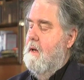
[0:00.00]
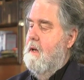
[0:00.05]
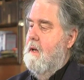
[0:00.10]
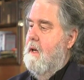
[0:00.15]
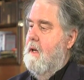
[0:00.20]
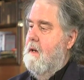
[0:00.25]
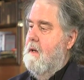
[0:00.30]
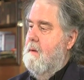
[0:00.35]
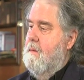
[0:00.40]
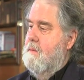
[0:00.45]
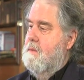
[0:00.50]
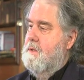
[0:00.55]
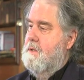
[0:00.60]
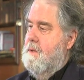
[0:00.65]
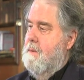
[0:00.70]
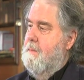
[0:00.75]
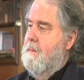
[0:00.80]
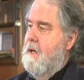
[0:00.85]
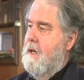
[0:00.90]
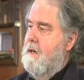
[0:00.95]
and it was
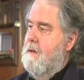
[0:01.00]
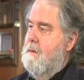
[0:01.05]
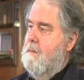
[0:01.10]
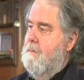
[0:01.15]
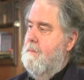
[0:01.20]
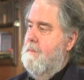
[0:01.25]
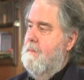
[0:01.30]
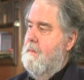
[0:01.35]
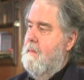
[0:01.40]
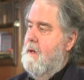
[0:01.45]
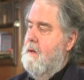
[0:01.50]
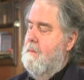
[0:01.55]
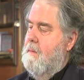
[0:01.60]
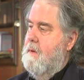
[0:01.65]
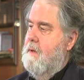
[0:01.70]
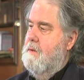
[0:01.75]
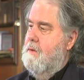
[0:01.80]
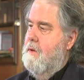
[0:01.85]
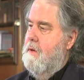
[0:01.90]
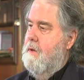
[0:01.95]
the man in
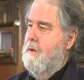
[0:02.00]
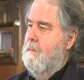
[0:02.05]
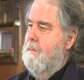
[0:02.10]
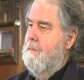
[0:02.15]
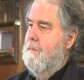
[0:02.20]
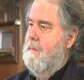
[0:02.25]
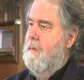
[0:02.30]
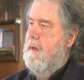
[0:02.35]
my dream.